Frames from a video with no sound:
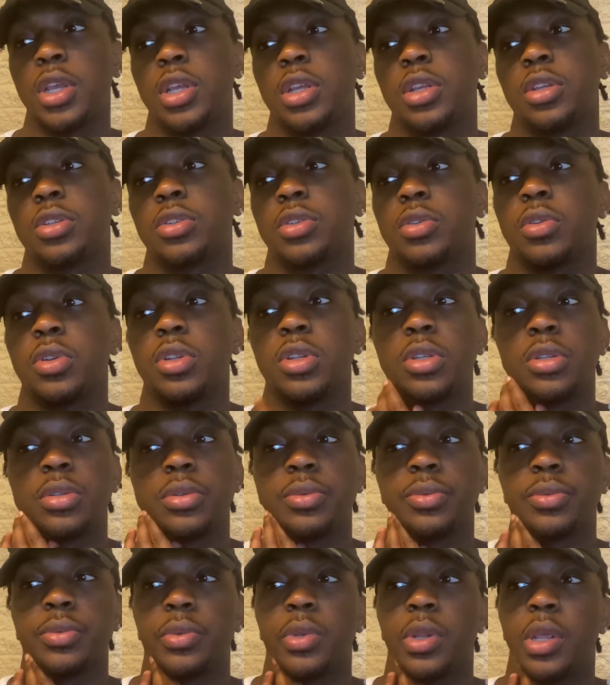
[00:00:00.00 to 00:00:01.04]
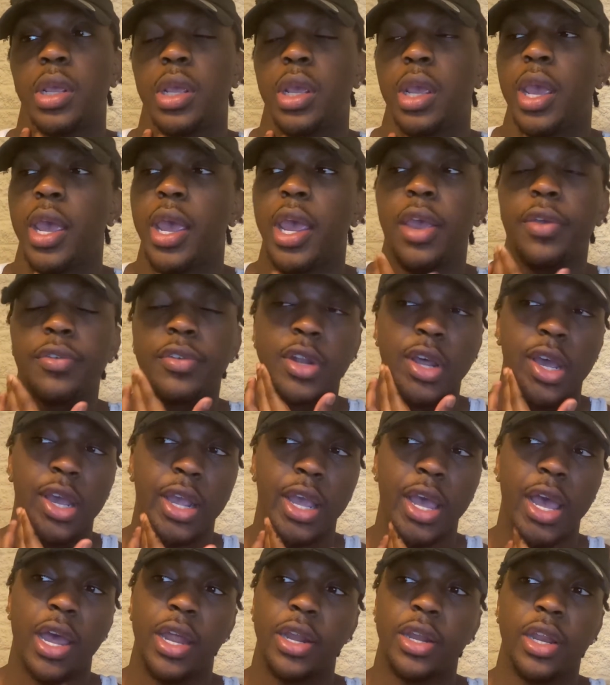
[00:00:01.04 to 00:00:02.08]
So then, after I
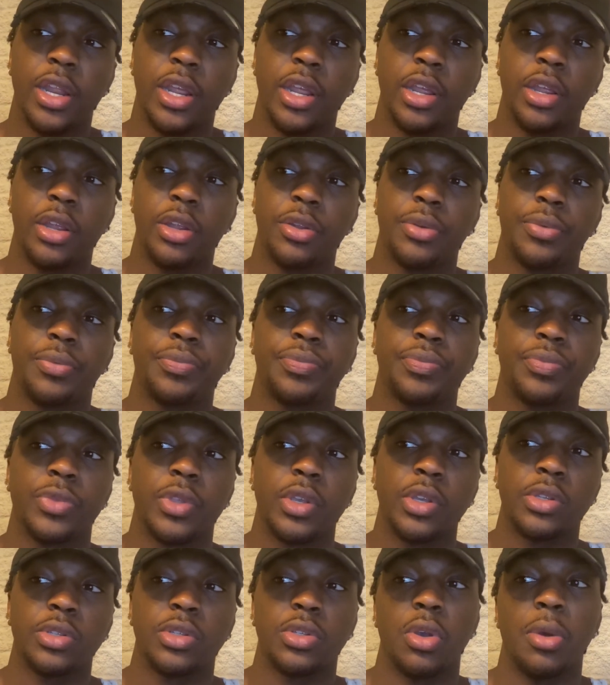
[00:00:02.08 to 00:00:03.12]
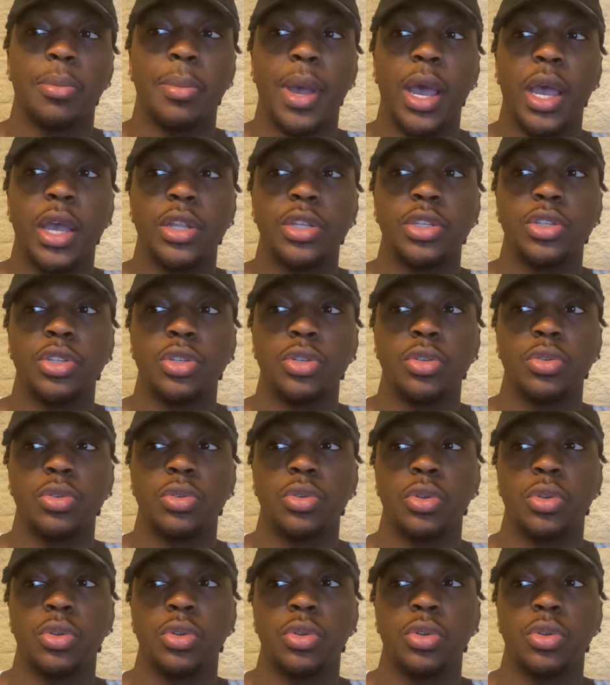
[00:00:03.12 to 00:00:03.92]
got there, so mind you,